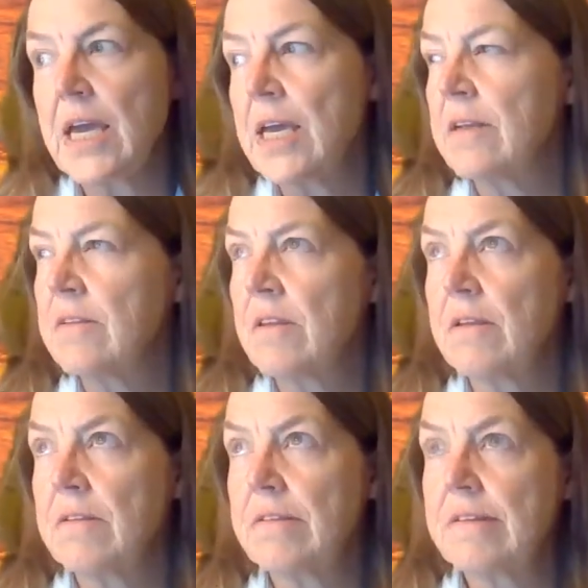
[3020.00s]
And
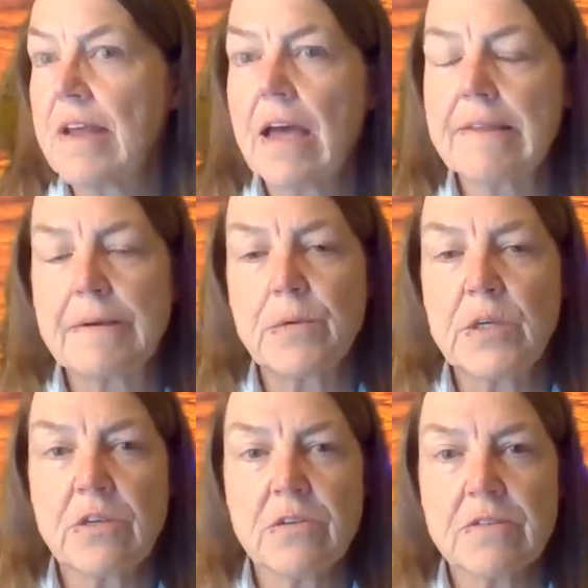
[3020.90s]
the stat that
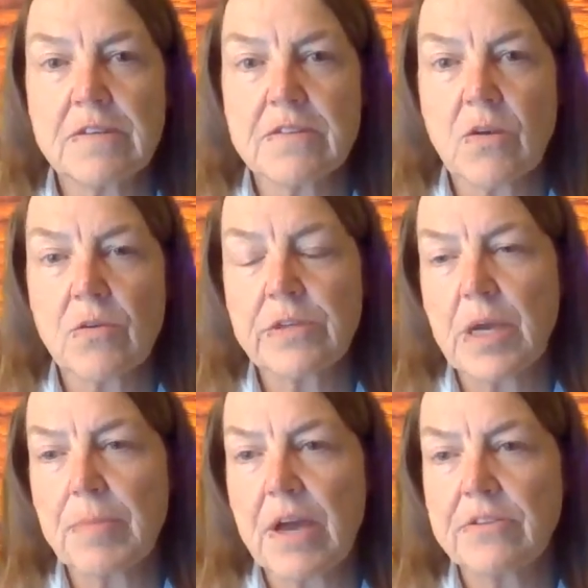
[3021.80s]
we use is
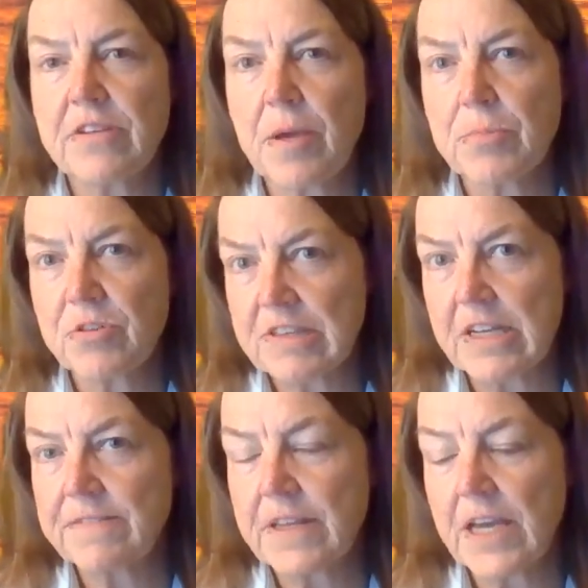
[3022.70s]
only about
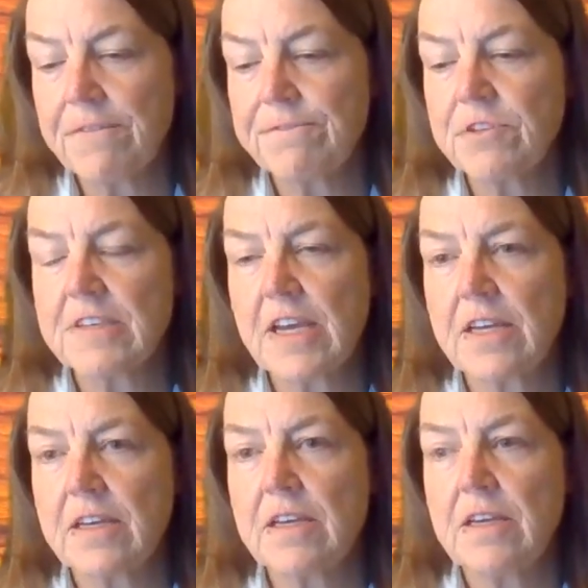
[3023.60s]
10% of the Hanford
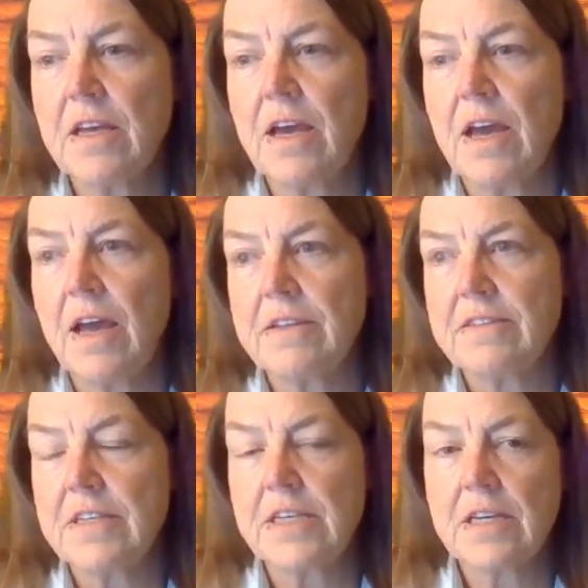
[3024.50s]
site
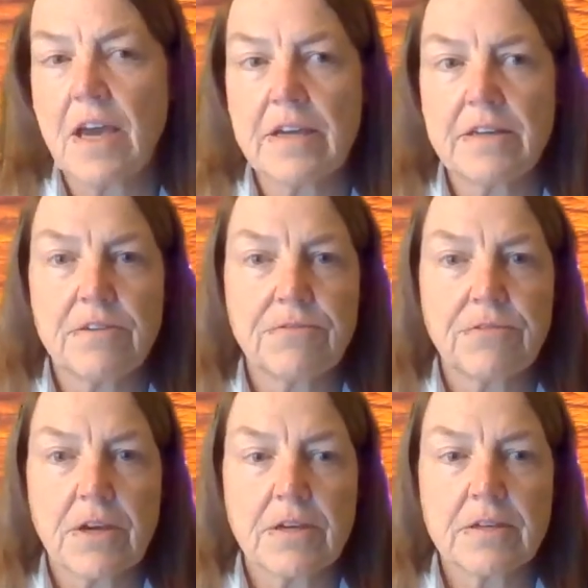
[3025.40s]
has any kind
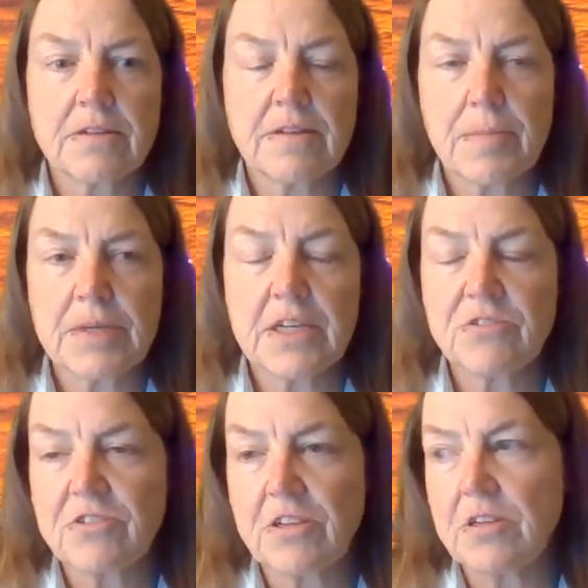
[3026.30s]
of
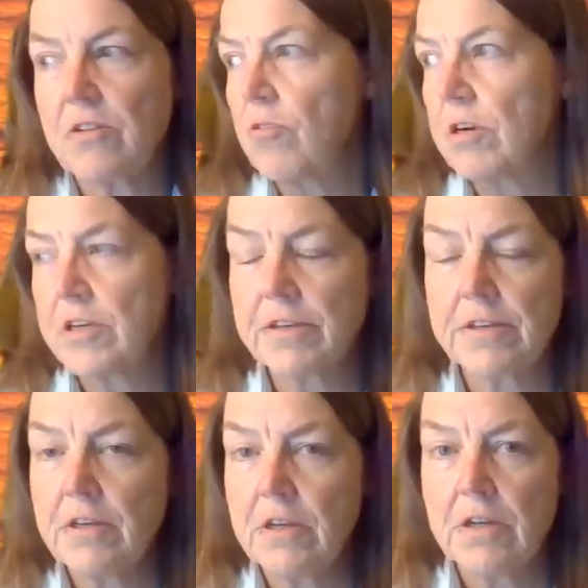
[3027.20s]
contamination
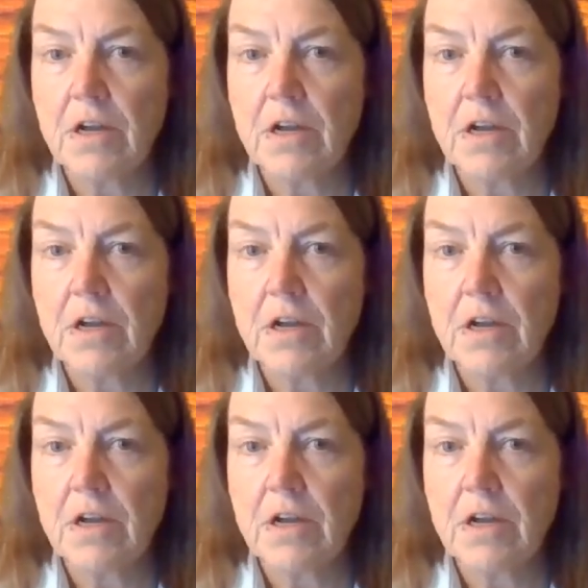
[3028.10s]
or